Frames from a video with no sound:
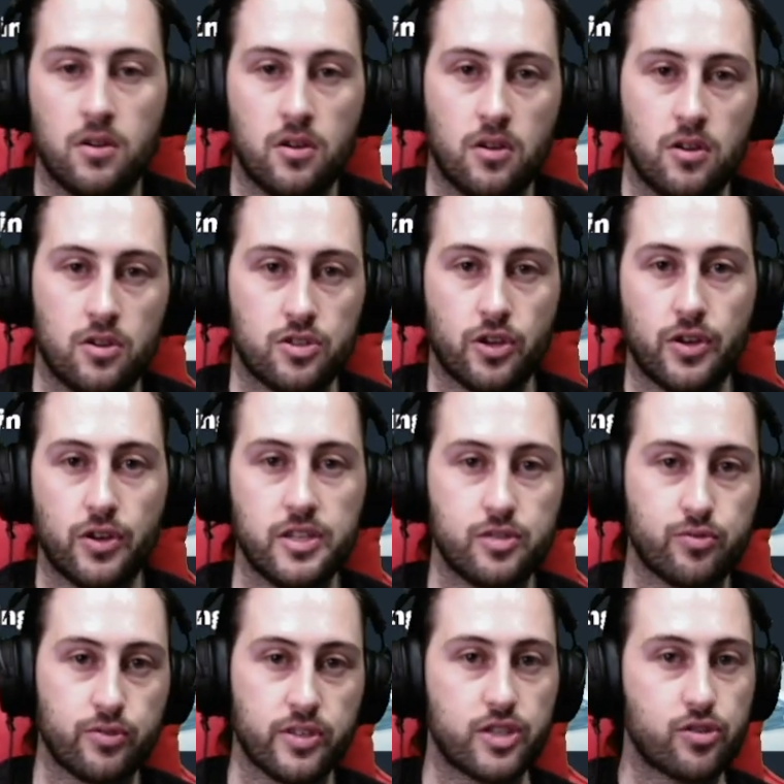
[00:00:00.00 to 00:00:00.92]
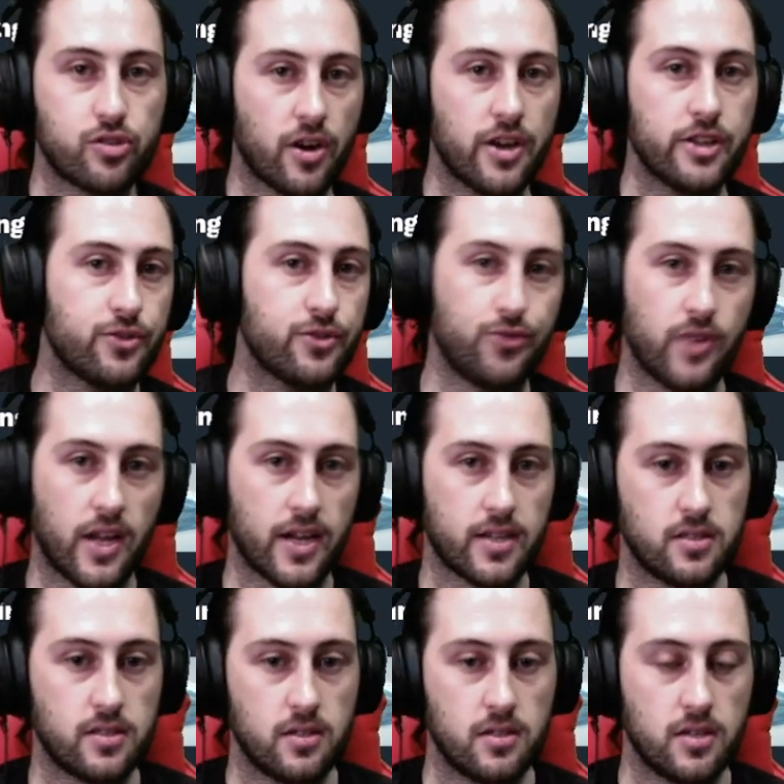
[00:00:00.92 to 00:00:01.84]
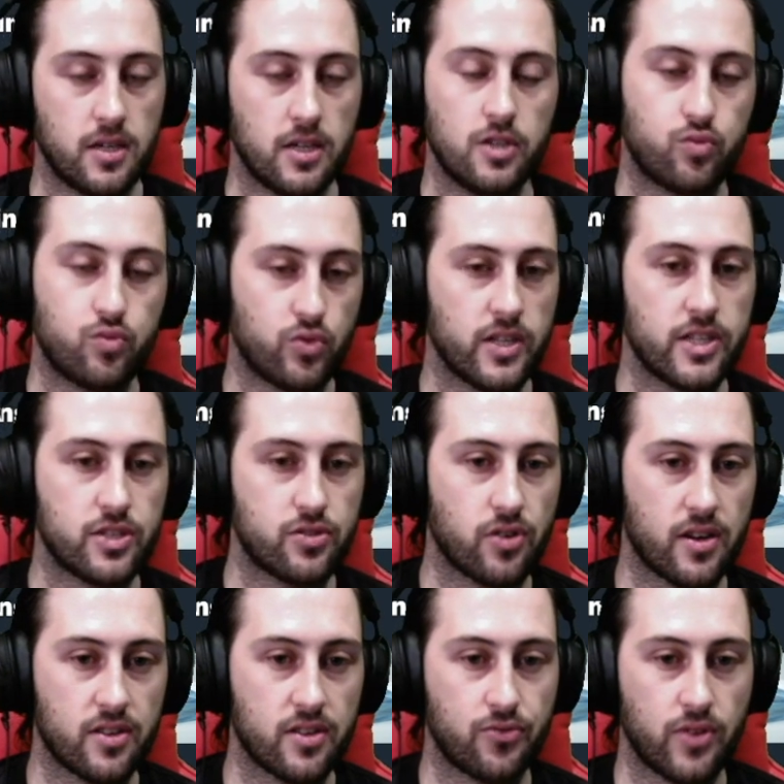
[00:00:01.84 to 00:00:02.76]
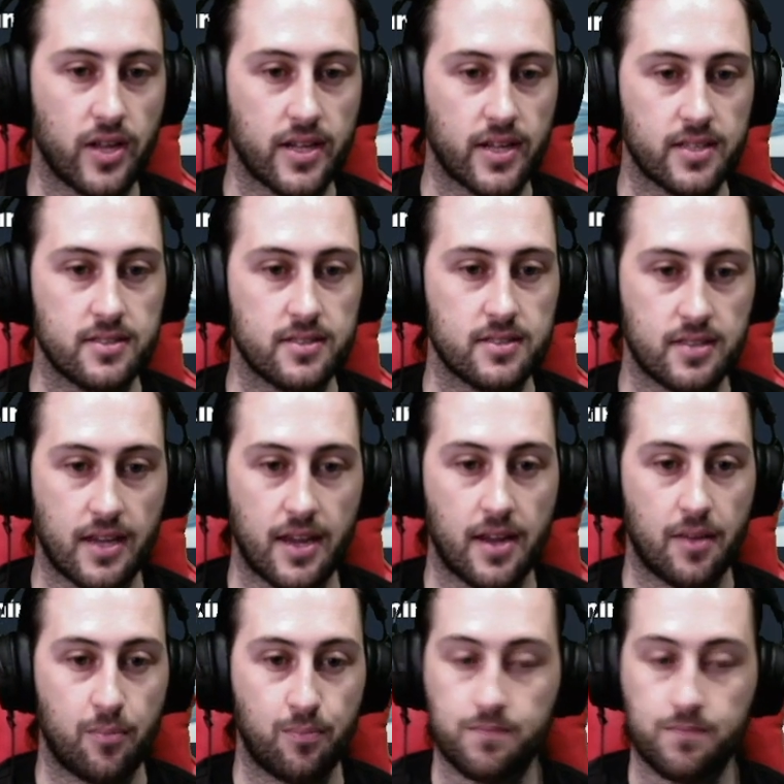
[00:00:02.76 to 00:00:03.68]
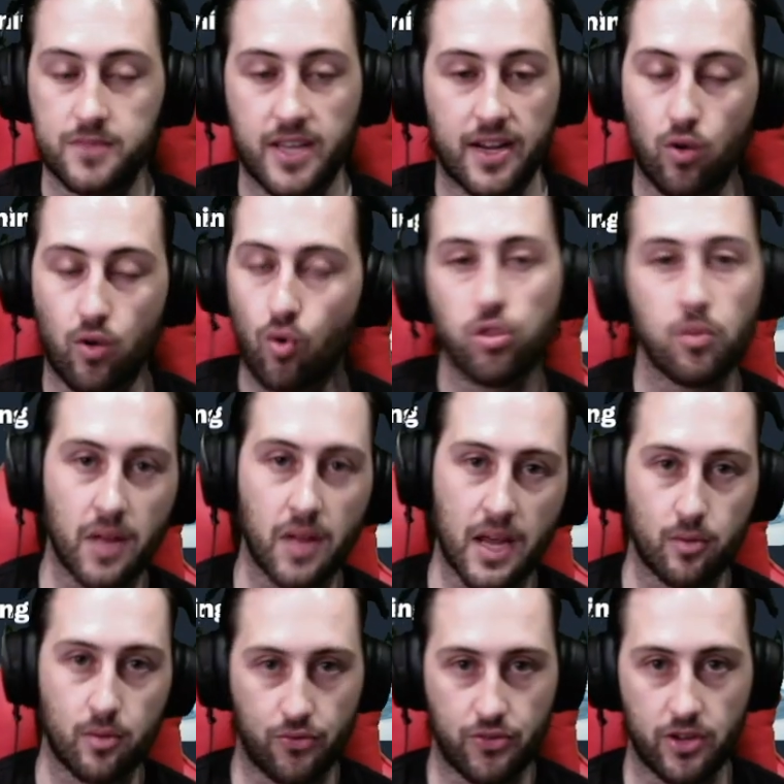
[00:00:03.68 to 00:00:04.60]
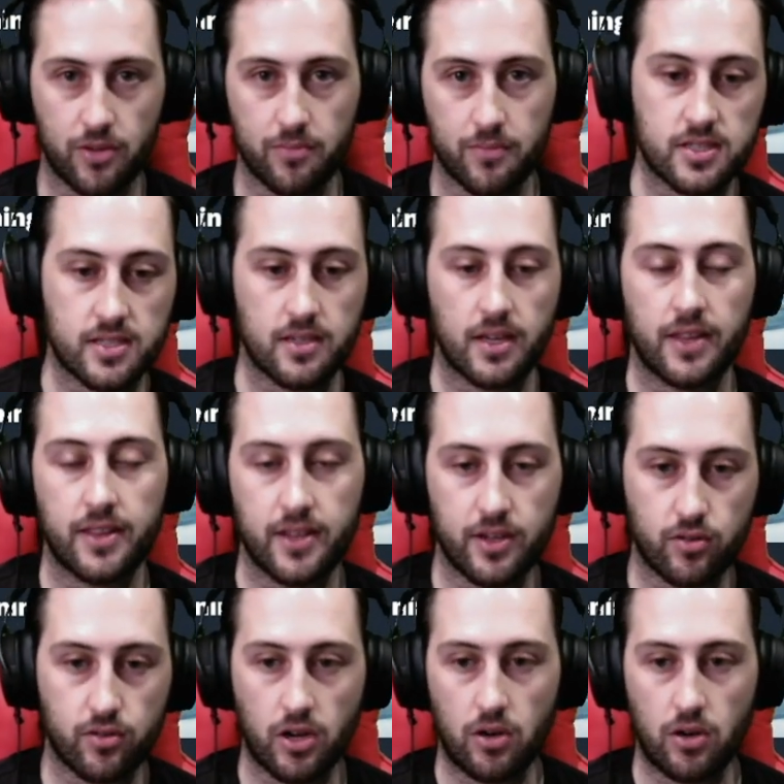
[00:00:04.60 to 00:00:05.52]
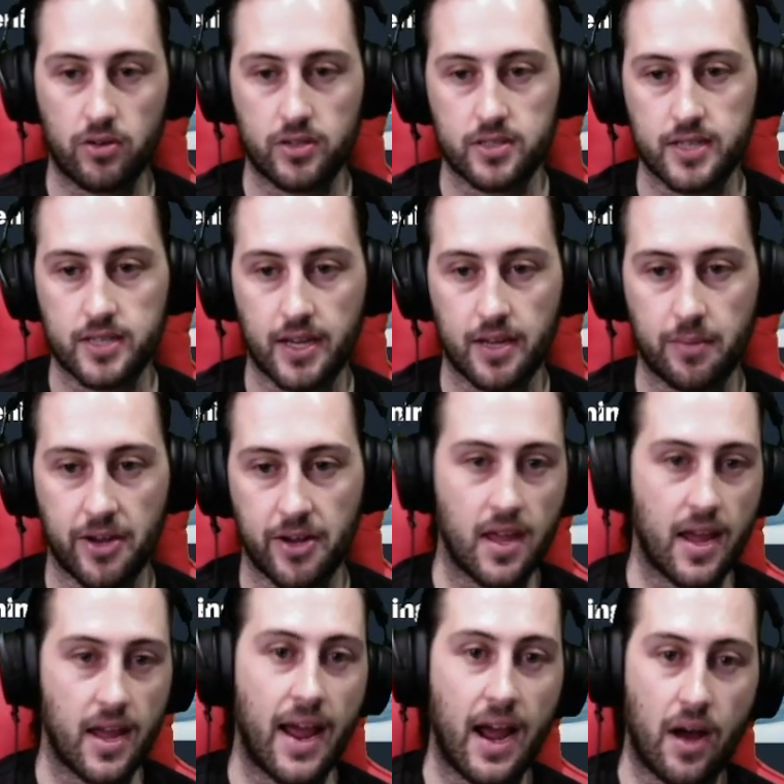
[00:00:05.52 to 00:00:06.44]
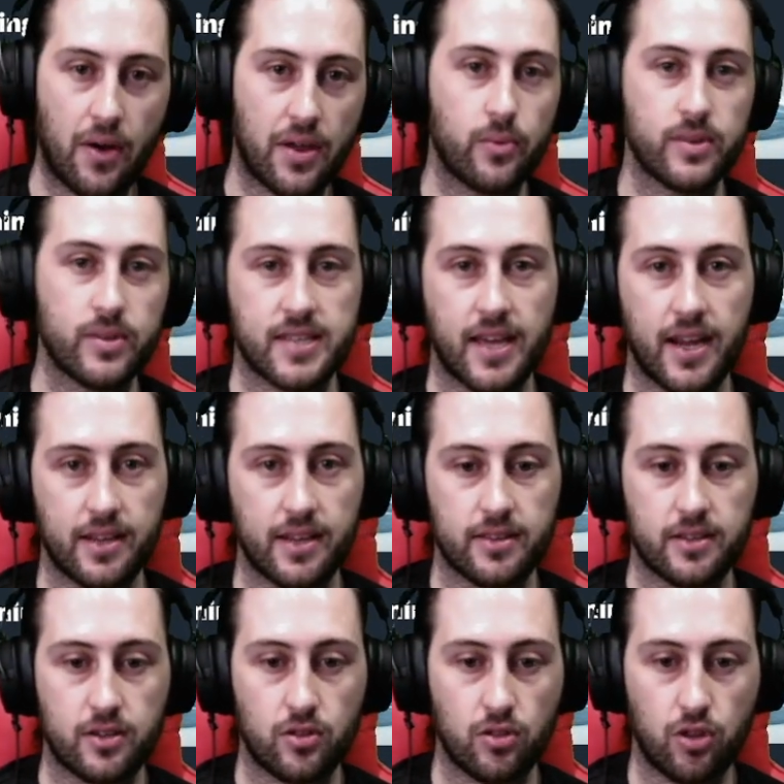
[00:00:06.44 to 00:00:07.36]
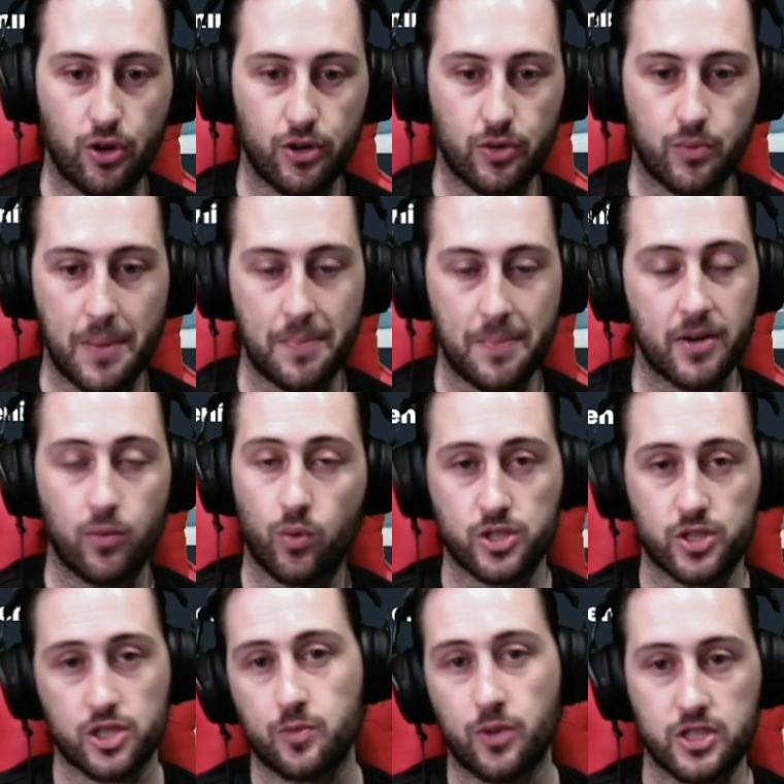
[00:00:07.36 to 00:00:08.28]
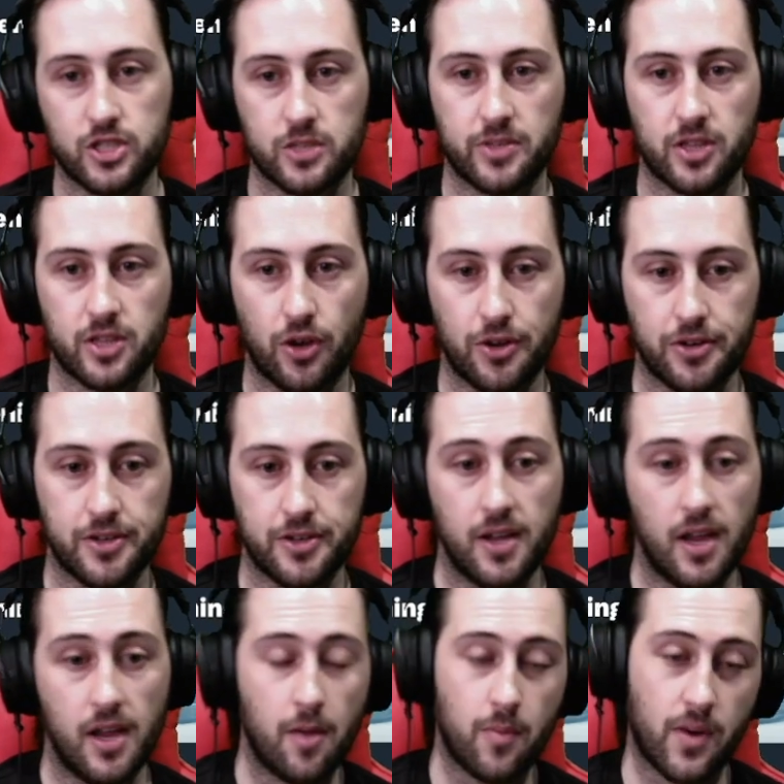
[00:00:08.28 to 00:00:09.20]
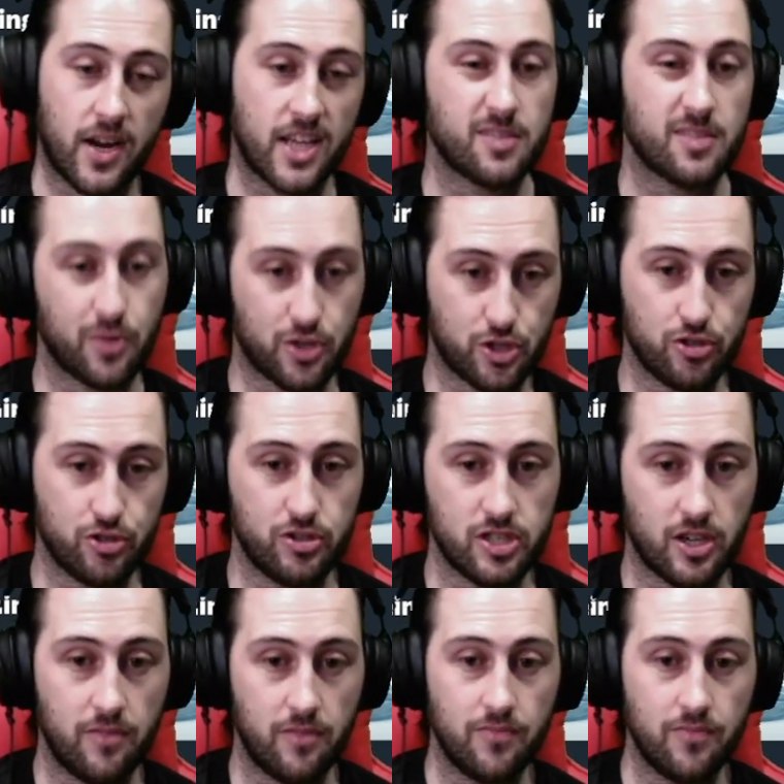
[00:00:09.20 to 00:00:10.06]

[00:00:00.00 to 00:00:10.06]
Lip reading: So he's really trying to deflect. He's really trying to deflect and say, take all the blame off him. And then he'll go on and say about how he was handed the loaded weapon. It wasn't supposed to be loaded. But as a producer,